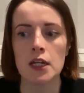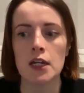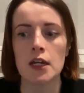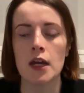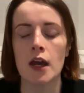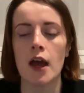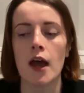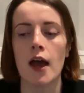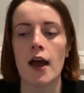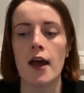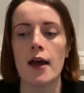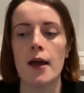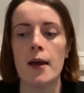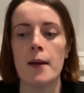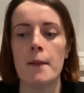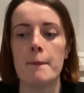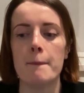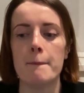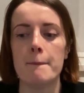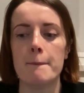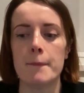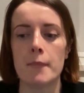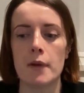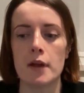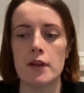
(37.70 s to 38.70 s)

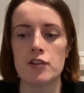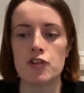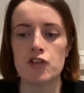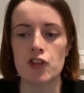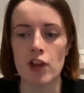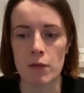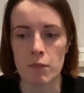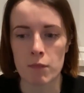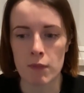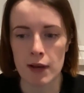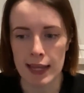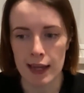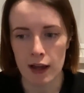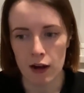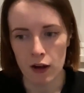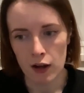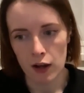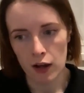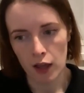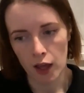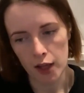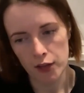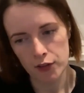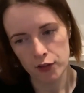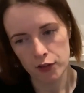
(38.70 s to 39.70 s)
Generally, I
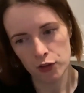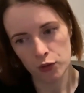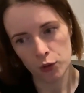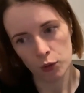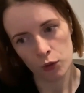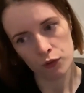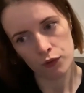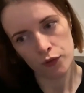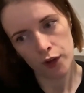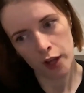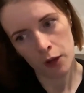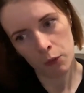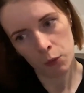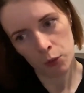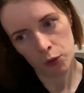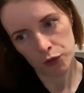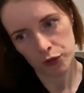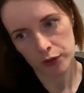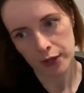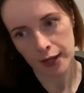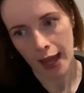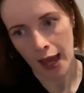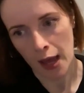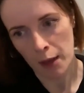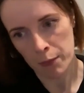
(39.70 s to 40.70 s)
like to sort of know what's
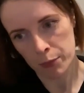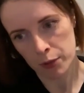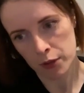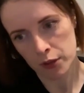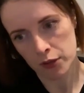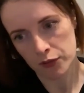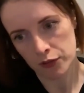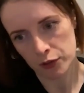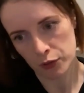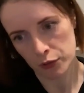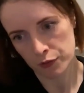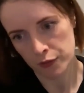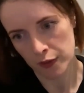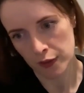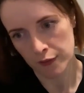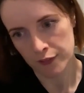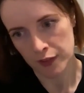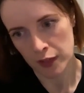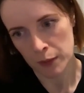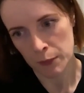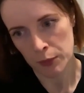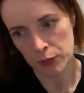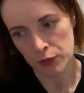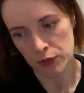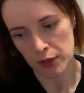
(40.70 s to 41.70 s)
going to happen until
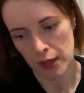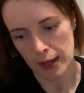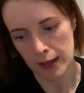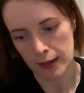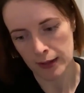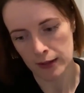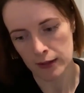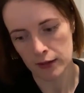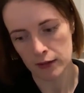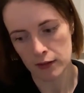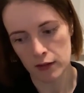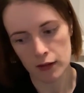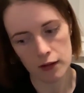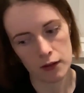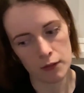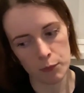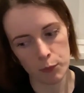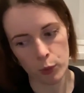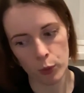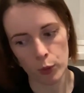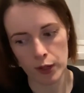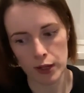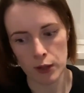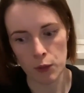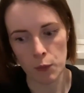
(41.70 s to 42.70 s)
50%
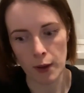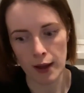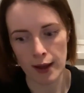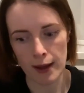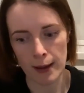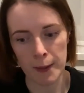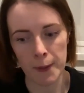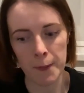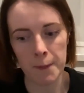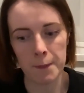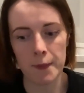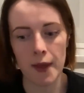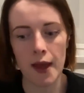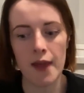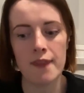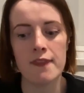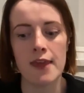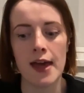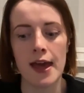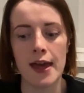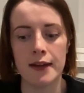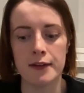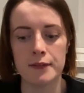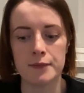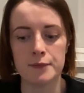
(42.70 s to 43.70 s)
pretty well. And
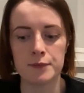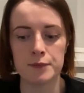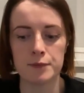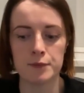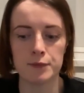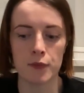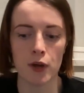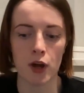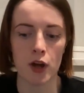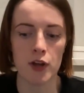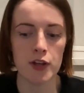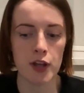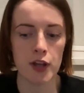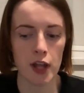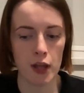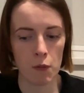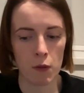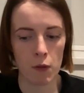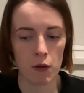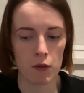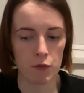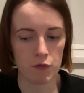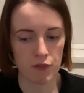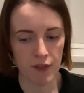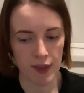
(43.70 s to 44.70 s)
then I
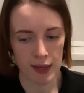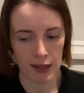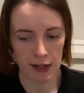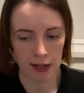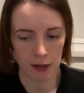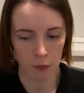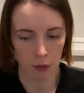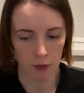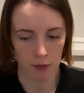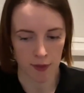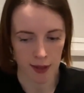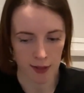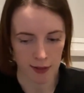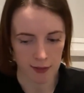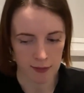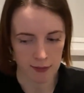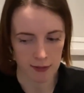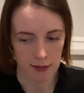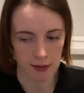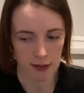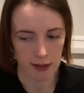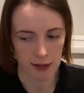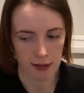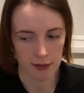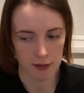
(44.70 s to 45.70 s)
know vaguely what the
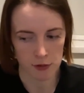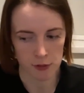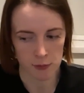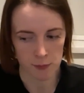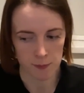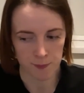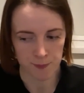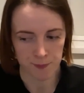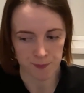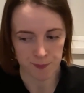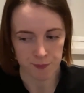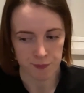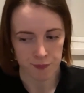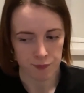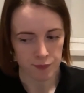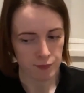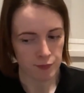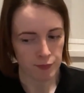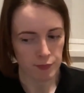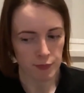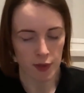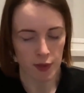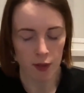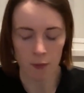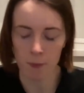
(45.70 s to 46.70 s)
ending is.
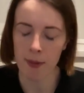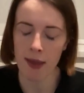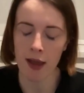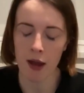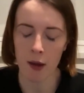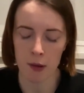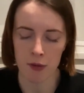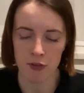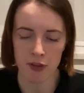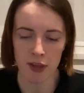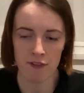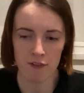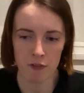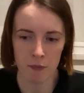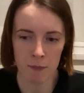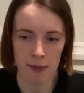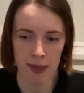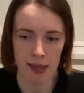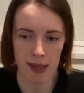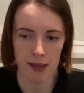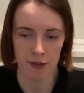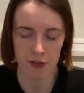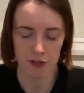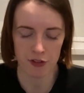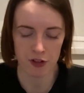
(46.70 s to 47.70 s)
But yeah, I'd say for me,
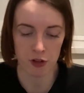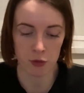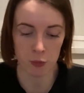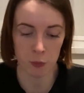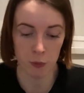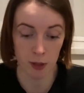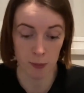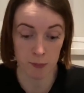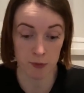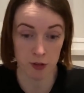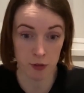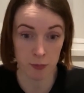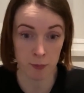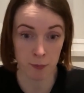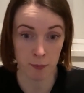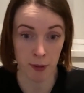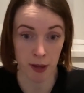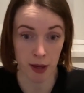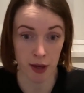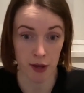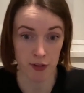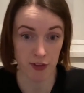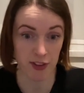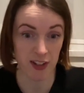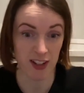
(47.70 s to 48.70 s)
it's just when I'm just
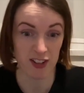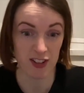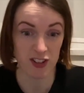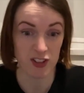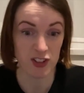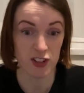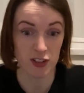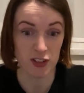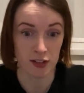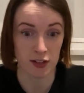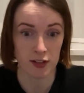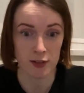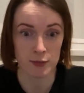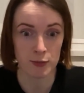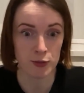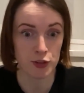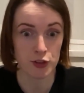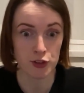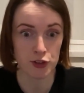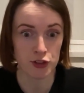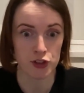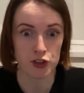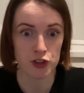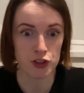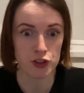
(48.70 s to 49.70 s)
bursting. I'm
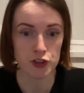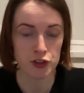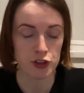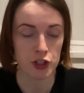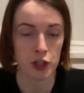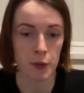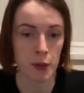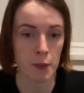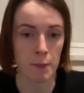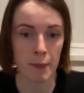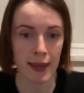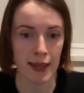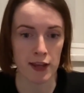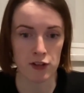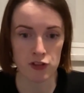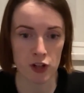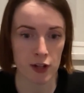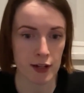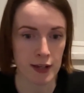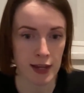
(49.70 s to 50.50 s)
just too impatient.